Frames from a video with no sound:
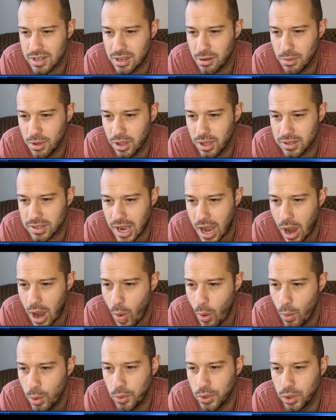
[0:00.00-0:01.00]
It simulates
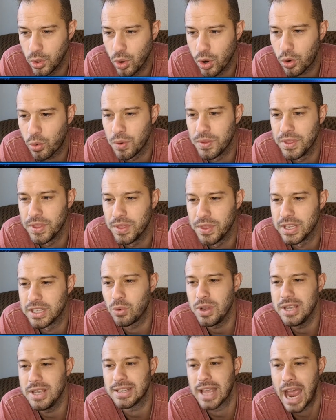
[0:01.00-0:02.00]
how it would look when the
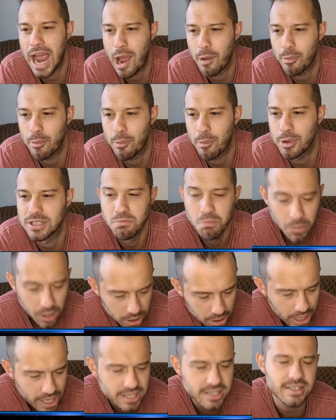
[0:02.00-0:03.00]
squeeze happens.
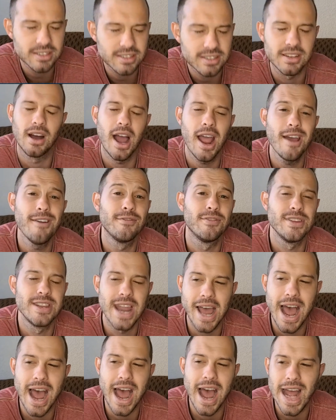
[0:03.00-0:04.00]
Melissa, I have
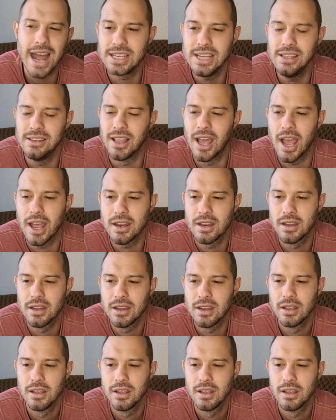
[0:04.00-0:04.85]
not seen that.